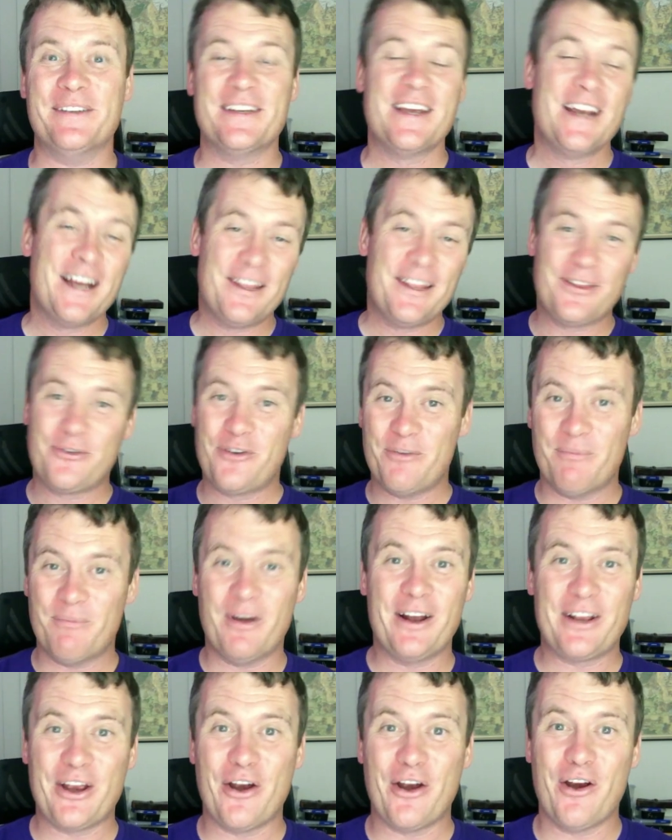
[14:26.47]
And the group
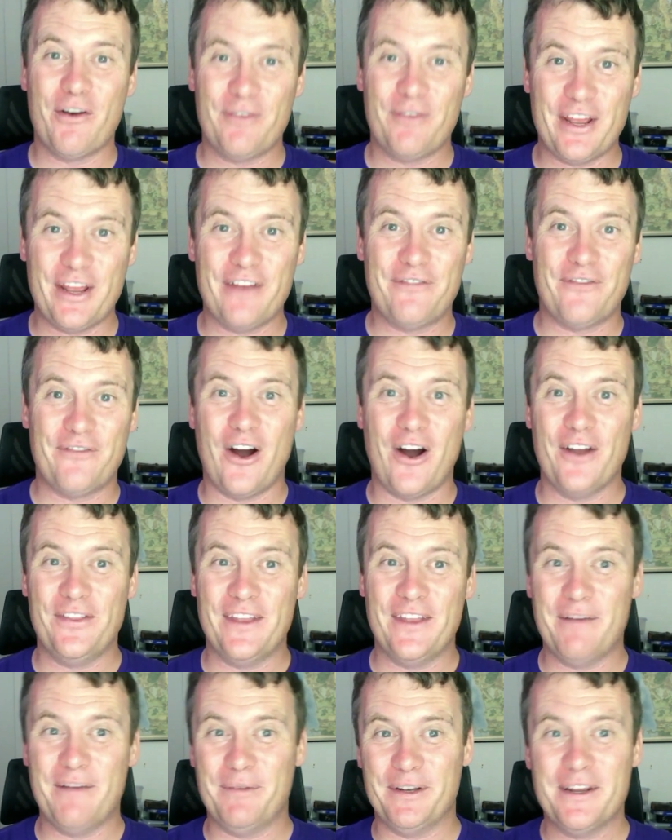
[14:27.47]
might go over there, find
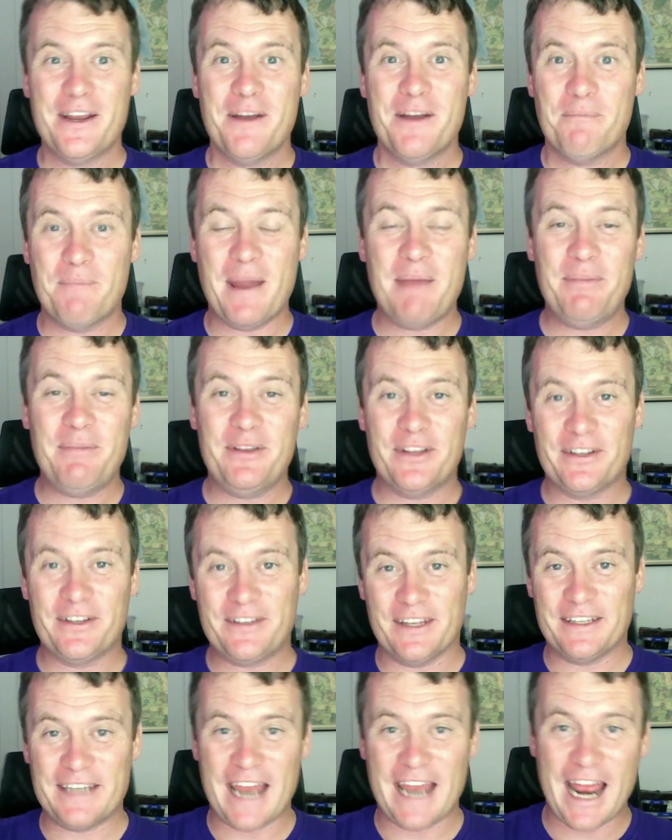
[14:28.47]
them, and maybe that
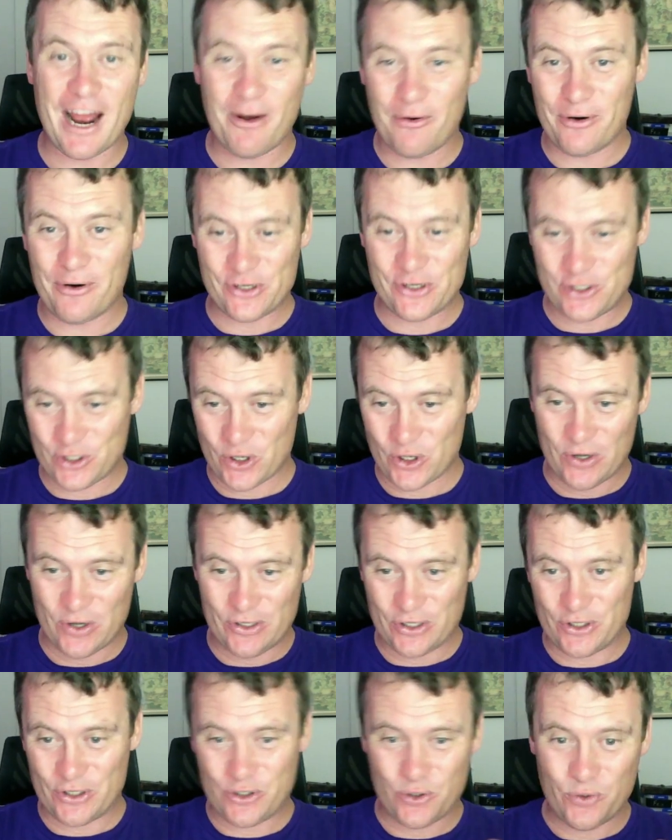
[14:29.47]
the tower has turned
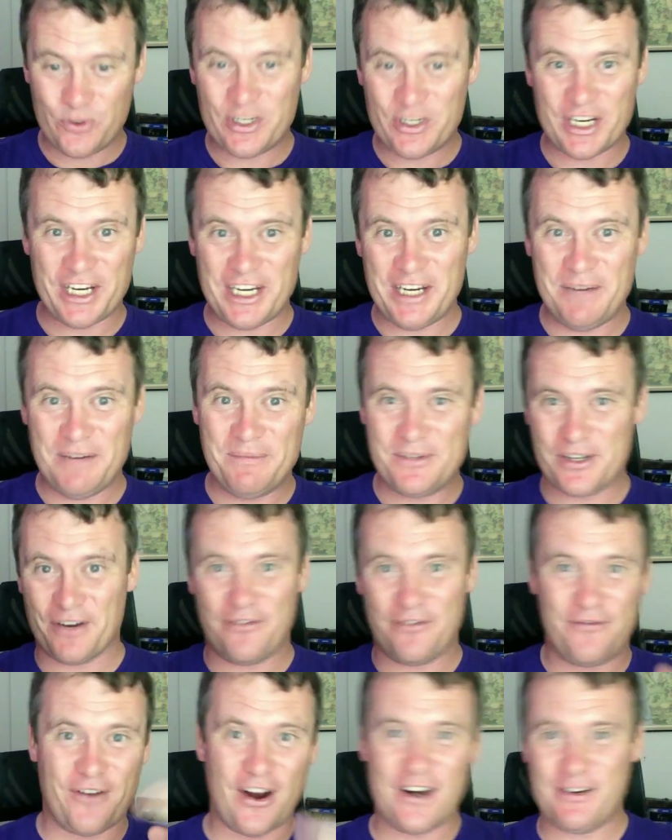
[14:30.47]
to two teams that are
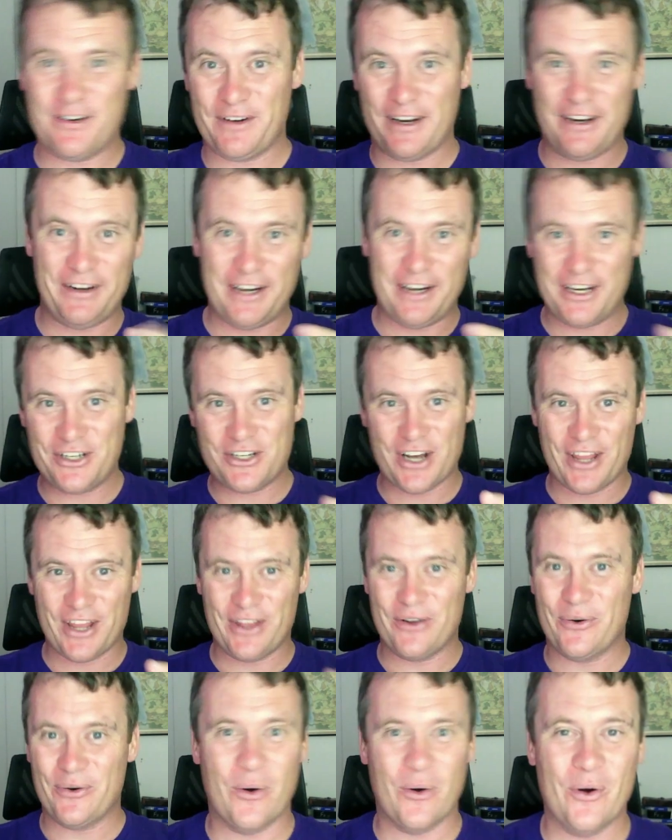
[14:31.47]
fighting each
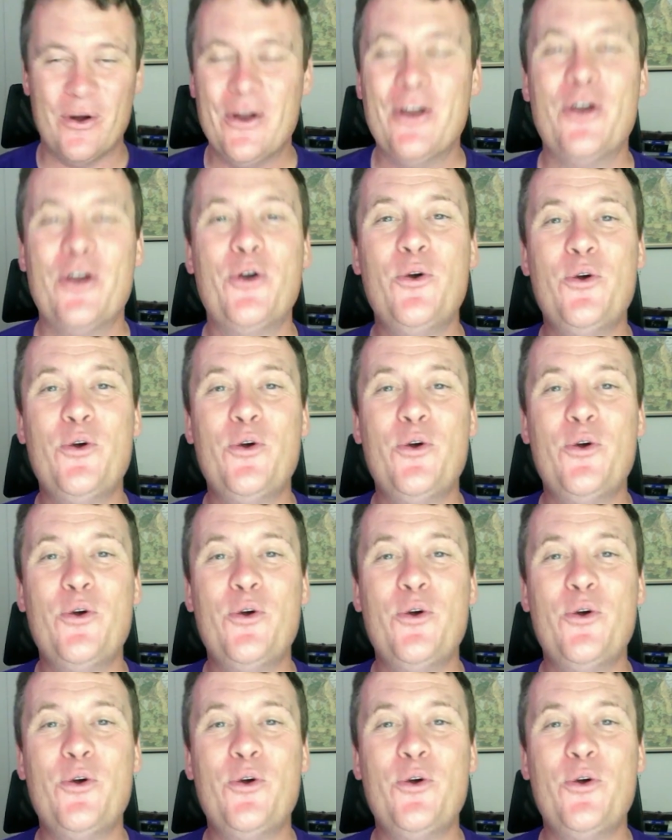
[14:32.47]
other, or who